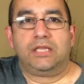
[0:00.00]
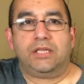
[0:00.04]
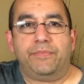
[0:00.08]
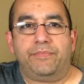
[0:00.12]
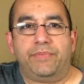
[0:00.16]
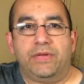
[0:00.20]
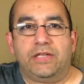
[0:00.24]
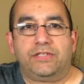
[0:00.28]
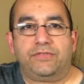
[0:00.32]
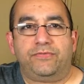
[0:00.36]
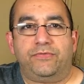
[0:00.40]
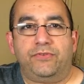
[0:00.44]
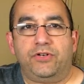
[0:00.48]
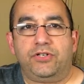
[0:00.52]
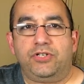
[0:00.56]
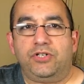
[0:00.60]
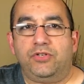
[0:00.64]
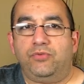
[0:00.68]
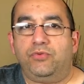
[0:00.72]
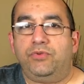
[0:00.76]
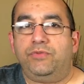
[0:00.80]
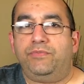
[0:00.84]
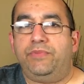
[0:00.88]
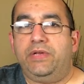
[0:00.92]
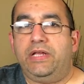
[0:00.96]
the best version
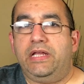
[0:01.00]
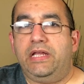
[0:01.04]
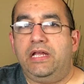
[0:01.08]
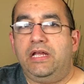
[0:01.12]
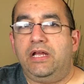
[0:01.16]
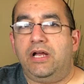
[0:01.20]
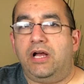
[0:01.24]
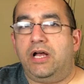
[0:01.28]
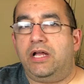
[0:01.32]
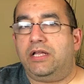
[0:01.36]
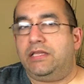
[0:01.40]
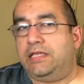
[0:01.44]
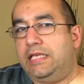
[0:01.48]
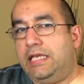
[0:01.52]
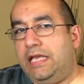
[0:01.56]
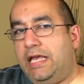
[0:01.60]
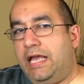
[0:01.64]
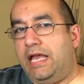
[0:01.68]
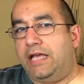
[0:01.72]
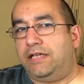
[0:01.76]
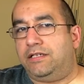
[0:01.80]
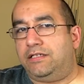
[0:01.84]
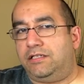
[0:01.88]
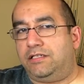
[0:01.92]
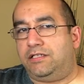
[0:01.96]
would be on the
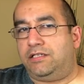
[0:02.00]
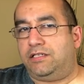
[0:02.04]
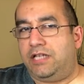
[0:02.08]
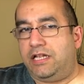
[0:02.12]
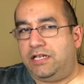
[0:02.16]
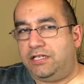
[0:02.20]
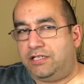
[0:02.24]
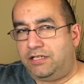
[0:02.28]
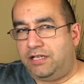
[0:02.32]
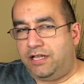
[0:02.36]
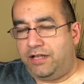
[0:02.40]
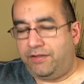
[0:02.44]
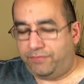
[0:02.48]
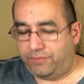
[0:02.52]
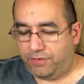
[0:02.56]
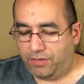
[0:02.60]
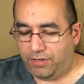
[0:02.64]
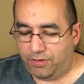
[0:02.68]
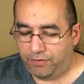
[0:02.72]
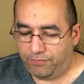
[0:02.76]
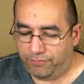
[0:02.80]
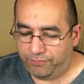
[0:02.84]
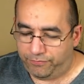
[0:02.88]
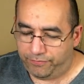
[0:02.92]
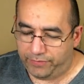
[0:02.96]
Exit Stage Left
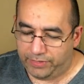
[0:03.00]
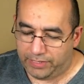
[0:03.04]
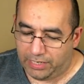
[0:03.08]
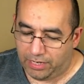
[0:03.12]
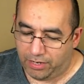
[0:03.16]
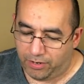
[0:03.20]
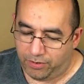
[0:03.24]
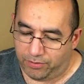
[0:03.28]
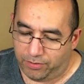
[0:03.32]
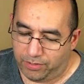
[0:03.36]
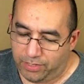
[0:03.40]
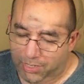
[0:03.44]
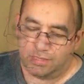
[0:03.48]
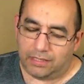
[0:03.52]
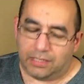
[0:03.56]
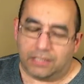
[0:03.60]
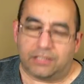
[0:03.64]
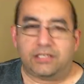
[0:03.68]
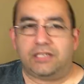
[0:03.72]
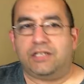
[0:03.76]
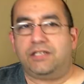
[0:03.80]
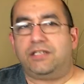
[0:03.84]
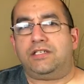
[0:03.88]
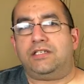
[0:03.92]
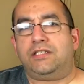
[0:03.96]
video.
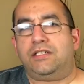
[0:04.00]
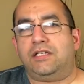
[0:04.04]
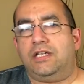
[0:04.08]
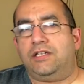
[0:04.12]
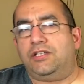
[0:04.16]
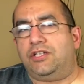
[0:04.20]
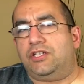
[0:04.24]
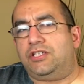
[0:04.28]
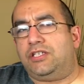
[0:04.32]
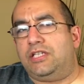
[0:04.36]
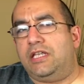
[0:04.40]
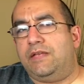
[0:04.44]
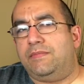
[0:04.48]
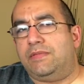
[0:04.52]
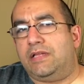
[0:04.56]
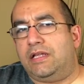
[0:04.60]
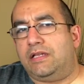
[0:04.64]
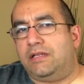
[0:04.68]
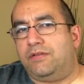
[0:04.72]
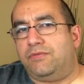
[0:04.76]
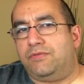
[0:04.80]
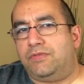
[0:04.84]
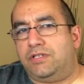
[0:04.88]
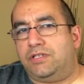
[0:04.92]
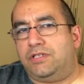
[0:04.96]
It's just, it just seemed that
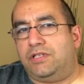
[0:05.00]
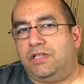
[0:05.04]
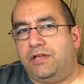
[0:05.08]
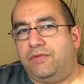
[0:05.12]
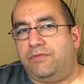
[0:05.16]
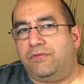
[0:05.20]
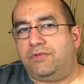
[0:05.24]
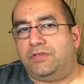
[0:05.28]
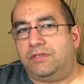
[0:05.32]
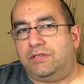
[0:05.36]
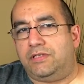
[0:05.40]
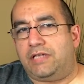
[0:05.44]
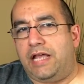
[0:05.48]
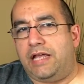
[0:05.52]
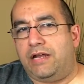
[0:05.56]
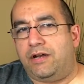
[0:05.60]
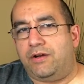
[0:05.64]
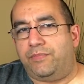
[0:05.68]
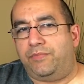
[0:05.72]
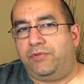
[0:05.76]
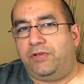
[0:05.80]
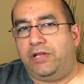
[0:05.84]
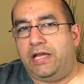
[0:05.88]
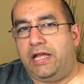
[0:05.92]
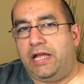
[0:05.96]
it was it was tighter
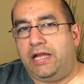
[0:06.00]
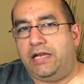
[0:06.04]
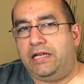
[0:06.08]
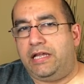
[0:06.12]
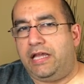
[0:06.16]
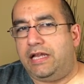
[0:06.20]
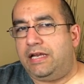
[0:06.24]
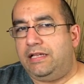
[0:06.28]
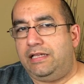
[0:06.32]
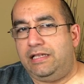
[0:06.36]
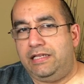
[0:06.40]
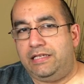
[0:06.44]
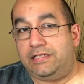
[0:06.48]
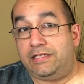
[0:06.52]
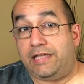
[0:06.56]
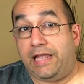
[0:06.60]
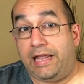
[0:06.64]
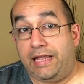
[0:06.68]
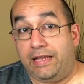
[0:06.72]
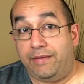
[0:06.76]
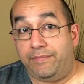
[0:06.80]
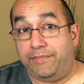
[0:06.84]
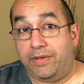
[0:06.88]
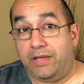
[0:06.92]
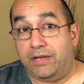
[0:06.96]
played. Geddy Lee sang
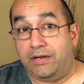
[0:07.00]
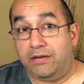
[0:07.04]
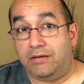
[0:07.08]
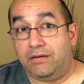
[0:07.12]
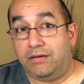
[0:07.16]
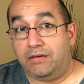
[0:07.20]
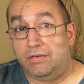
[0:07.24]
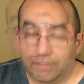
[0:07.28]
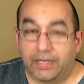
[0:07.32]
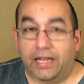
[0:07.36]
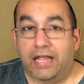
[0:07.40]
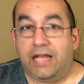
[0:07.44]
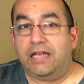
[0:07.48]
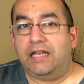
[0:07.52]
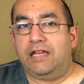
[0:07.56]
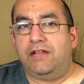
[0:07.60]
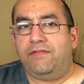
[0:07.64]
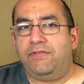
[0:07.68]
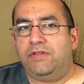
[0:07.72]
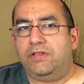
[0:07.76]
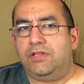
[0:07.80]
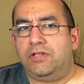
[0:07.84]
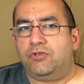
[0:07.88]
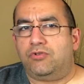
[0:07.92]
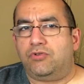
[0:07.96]
it better. And
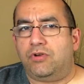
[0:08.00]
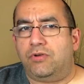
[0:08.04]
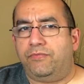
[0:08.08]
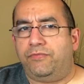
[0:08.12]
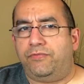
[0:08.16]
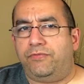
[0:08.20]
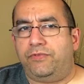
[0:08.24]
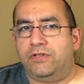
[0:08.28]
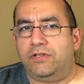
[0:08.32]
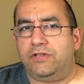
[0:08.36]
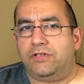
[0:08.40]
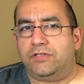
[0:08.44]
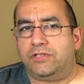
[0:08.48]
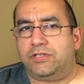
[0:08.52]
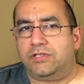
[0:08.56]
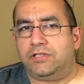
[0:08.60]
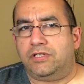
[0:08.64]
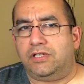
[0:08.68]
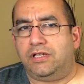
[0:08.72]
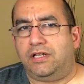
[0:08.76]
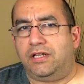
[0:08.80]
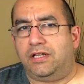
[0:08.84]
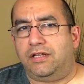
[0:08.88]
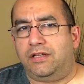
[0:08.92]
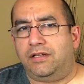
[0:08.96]
even the drum fills,
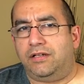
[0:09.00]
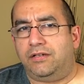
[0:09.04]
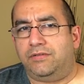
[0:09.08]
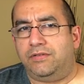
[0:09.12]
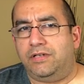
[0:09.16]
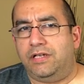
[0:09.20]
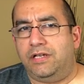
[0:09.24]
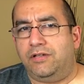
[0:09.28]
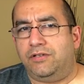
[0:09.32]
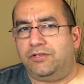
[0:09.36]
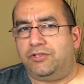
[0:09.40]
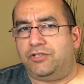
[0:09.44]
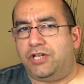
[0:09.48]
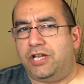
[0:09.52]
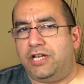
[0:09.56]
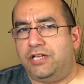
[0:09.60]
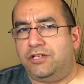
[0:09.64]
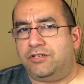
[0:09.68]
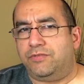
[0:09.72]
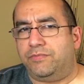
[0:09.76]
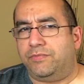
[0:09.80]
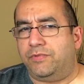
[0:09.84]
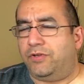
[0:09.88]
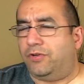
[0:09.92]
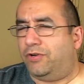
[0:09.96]
uh, Neil changed
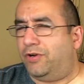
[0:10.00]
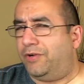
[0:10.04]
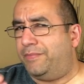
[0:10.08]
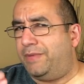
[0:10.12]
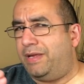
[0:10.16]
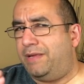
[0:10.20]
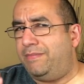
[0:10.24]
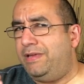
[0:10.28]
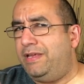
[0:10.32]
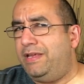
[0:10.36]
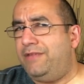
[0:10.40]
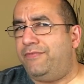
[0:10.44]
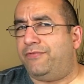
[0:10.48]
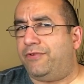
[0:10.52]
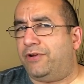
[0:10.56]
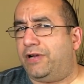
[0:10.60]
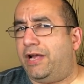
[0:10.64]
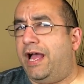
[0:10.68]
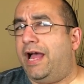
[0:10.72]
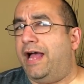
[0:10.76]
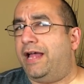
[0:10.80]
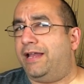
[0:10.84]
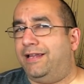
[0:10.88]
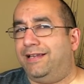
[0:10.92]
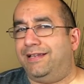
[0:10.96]
them, or maybe he
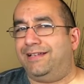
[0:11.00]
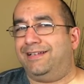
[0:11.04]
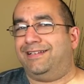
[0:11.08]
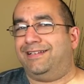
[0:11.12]
forgot